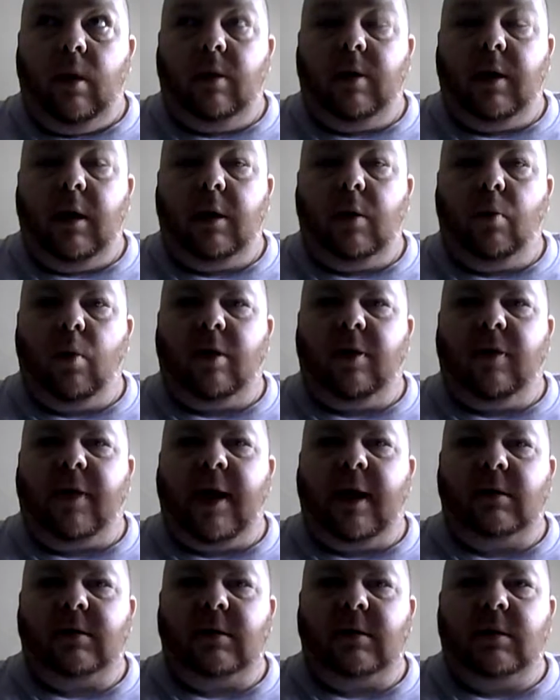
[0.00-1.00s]
I think
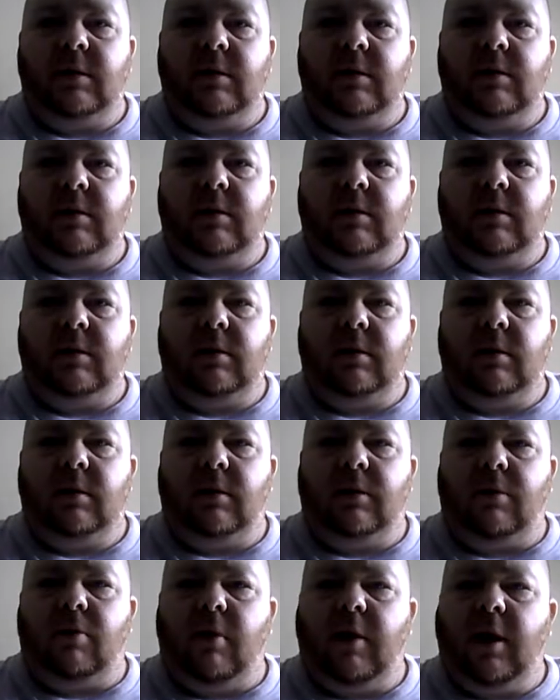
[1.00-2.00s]

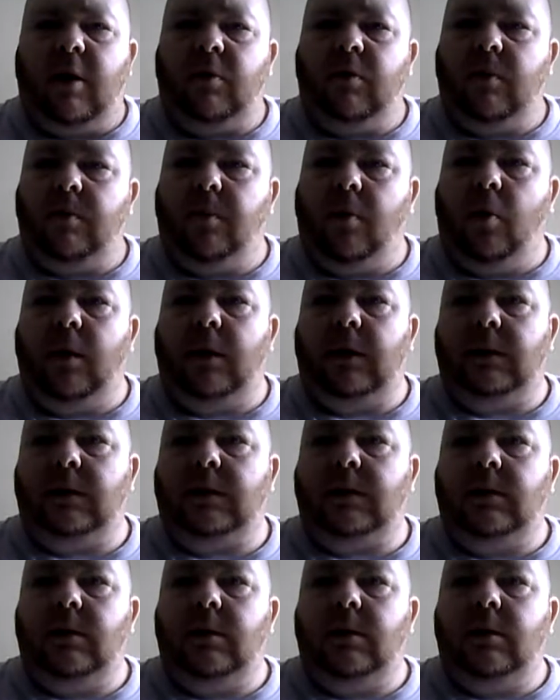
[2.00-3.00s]
1,300
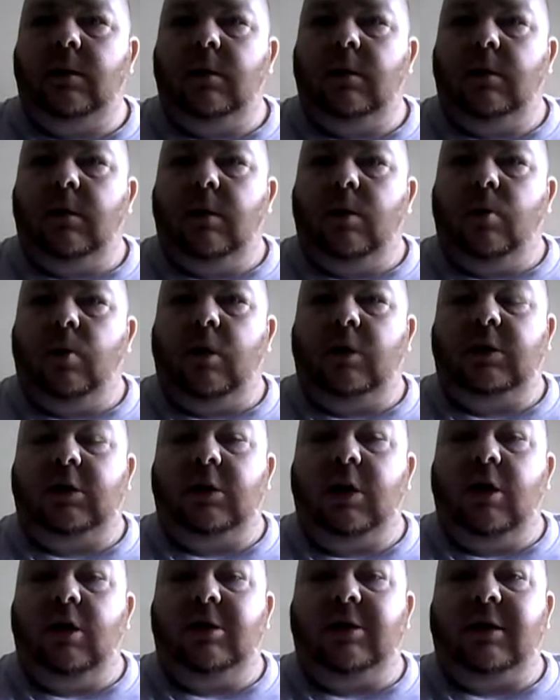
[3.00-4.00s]
points,
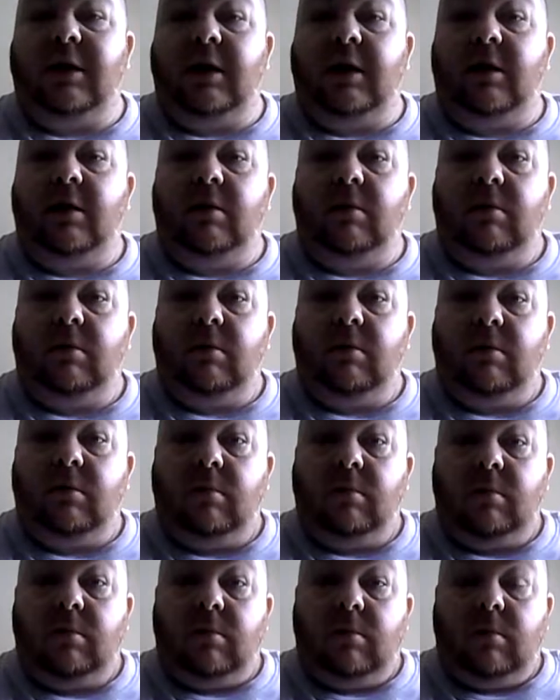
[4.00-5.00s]
which usually
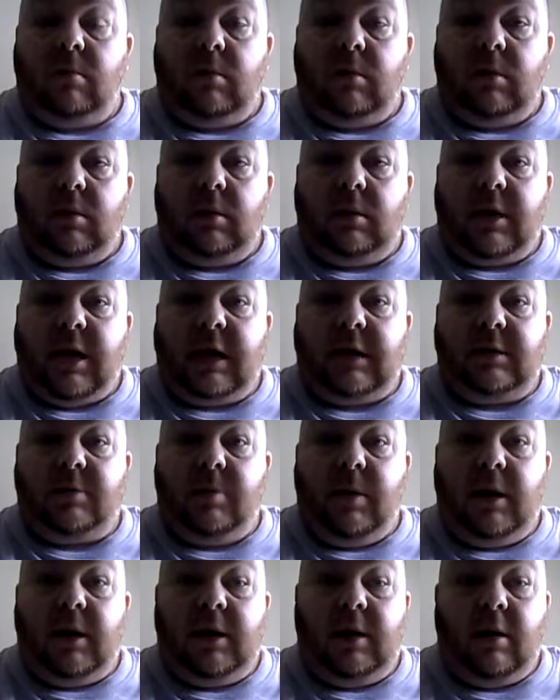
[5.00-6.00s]
takes
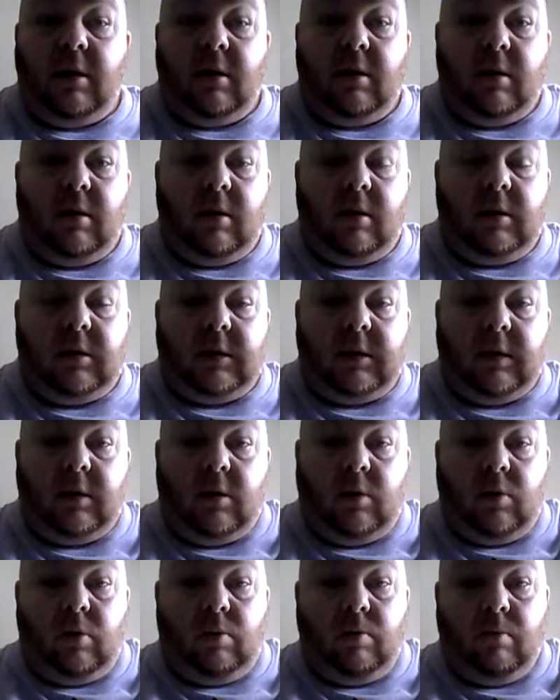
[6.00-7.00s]
me
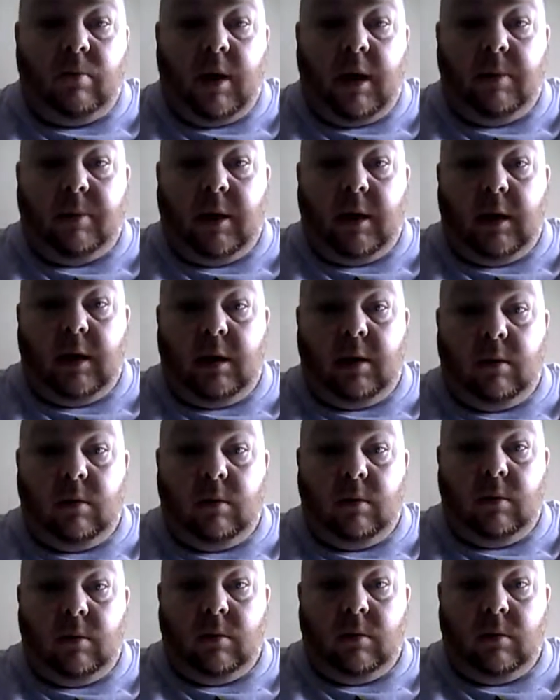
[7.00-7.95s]
until maybe